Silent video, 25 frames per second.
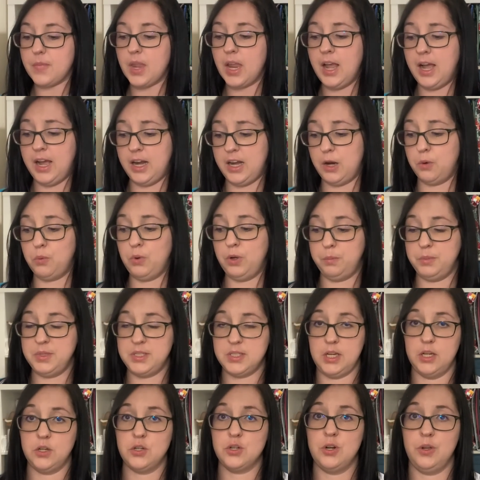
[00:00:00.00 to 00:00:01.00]
And I will be
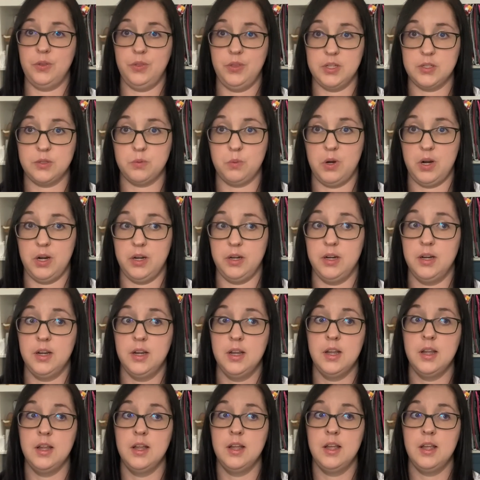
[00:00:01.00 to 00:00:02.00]
stitching on this one
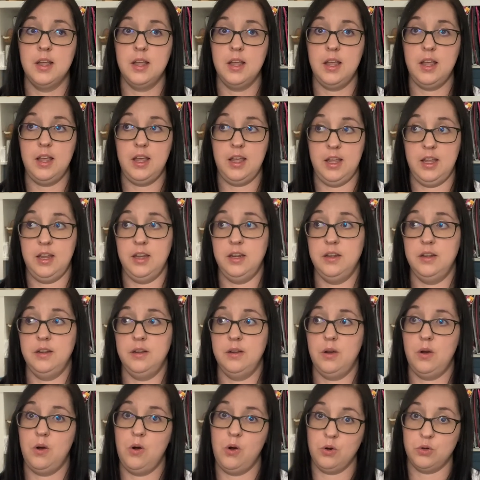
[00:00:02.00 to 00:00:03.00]
in
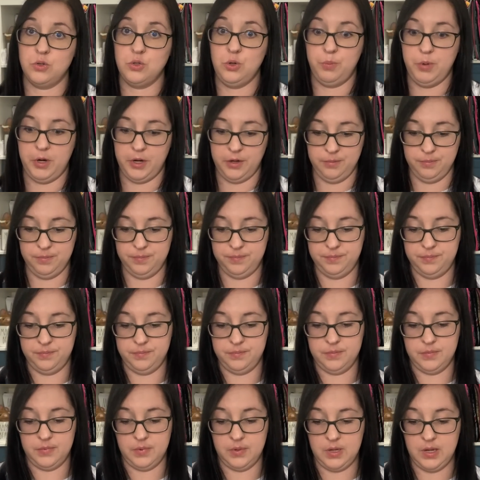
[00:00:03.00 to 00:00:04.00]
October.
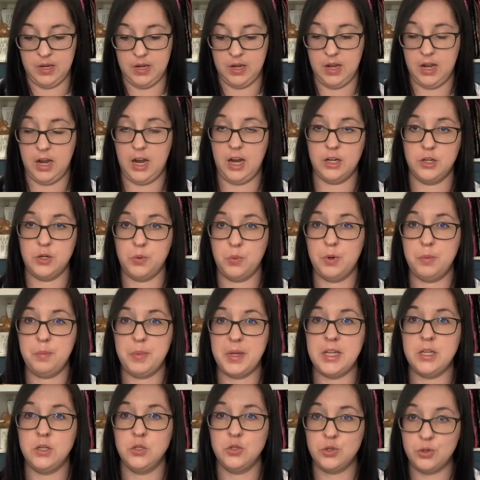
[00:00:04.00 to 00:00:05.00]
I don't want to
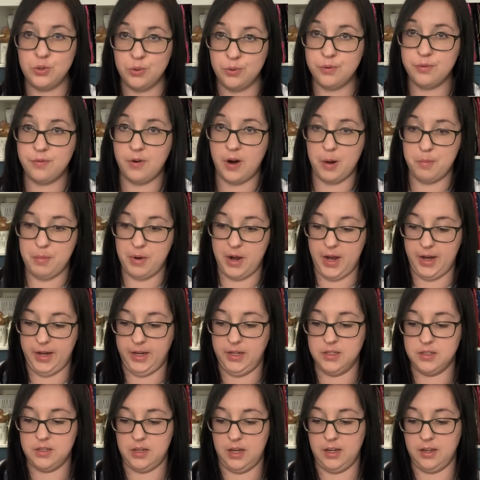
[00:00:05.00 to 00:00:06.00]
be too far
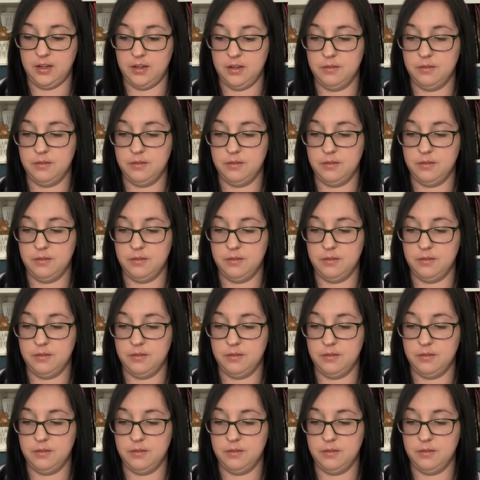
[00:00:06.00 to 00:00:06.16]
behind, like